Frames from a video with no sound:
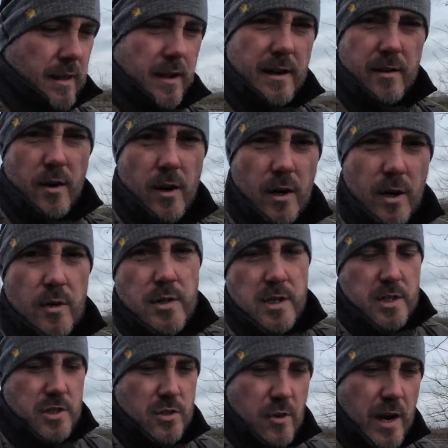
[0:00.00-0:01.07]
I got a load of
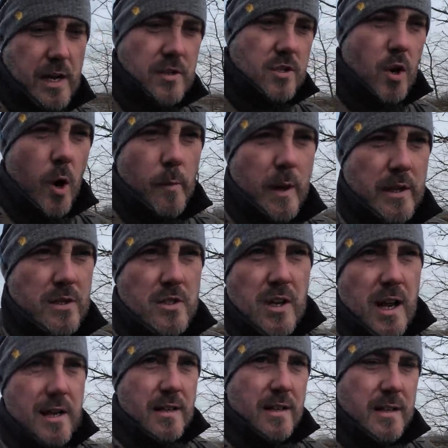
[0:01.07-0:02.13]
strange comments
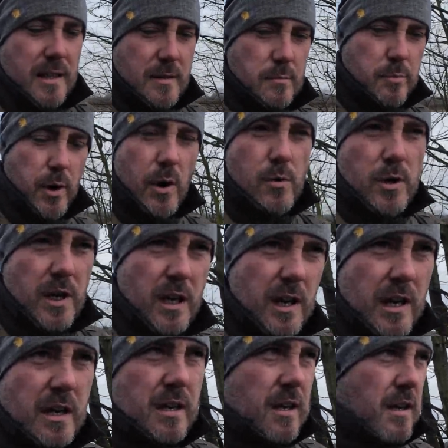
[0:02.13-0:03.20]
saying that they'd broken,
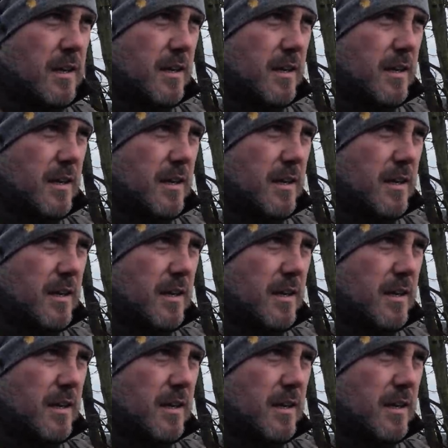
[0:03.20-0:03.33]
and